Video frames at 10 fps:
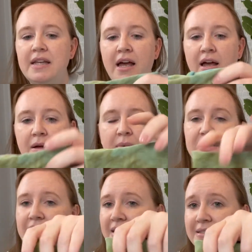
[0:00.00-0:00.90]

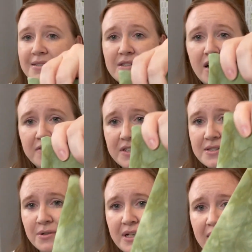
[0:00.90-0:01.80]
and soft. It's
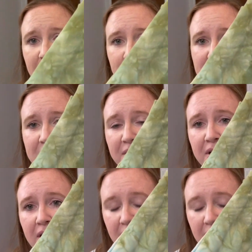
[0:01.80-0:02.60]
organic material.